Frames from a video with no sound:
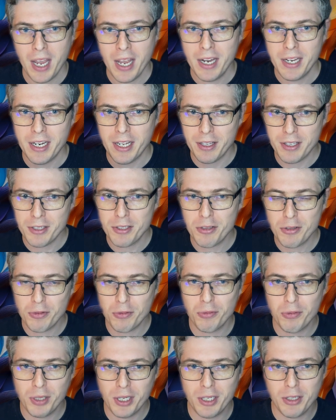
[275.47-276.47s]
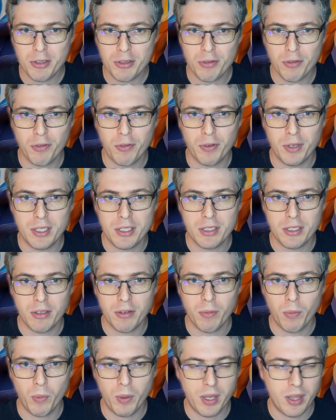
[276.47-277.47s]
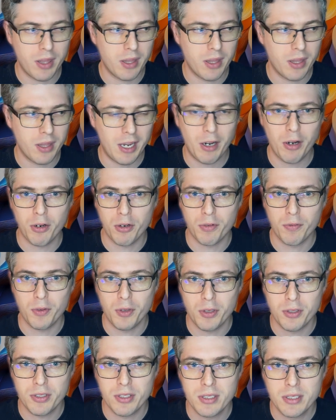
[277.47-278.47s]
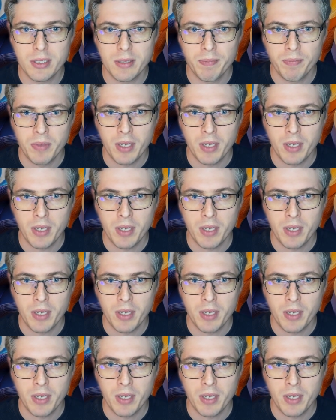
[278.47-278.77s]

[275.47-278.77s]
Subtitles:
Now, this is a really useful feature with a lot of uses.